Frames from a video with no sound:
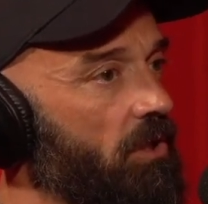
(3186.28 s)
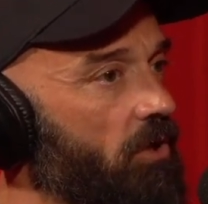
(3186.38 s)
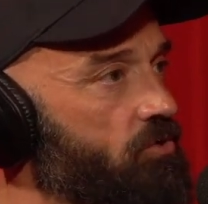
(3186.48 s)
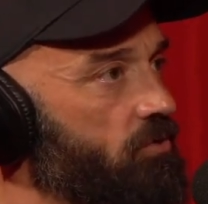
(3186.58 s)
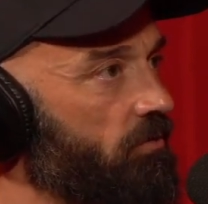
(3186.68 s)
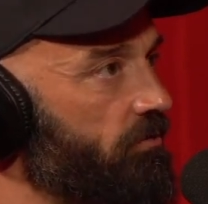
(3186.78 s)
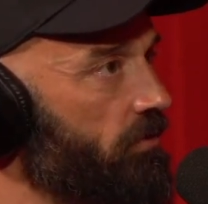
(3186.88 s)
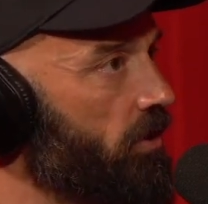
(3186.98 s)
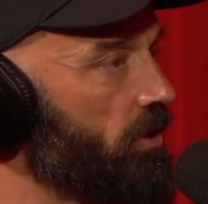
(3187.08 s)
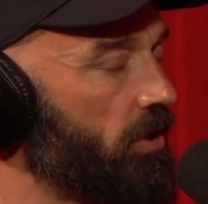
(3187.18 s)
a lot of stuff,
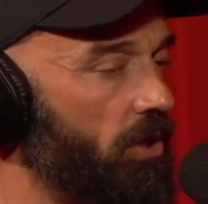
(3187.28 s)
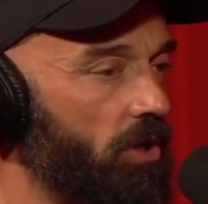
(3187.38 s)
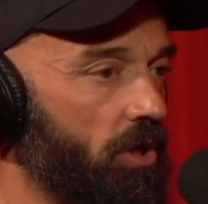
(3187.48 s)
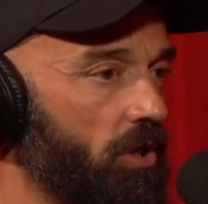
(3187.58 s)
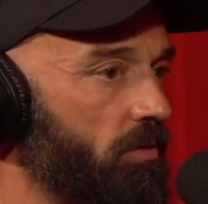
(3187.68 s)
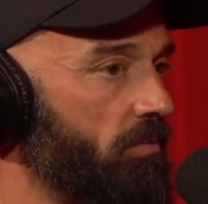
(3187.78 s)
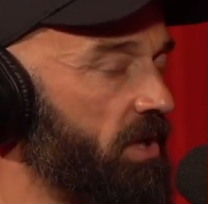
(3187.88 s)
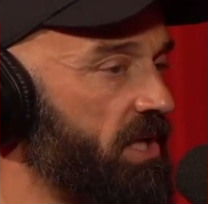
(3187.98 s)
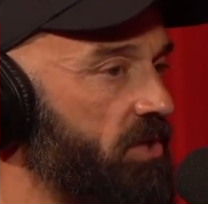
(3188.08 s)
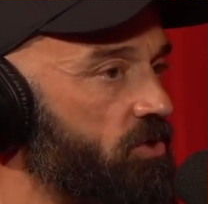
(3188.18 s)

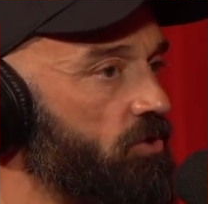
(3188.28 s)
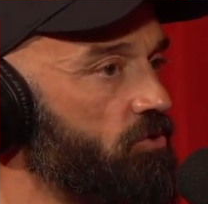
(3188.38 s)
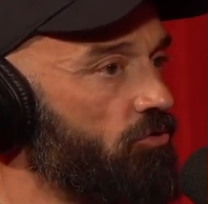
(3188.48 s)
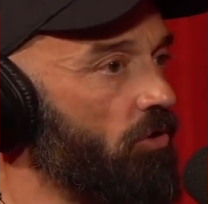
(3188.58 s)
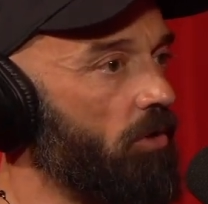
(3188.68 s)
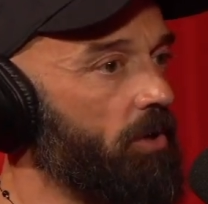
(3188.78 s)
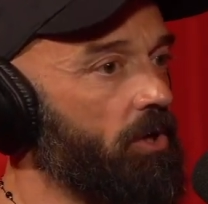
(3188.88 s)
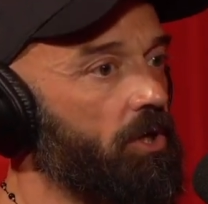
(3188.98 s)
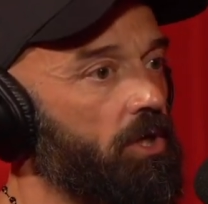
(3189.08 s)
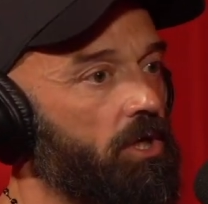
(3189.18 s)
addiction,
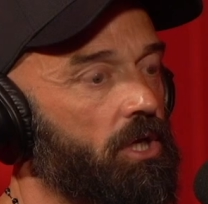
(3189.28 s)
trauma,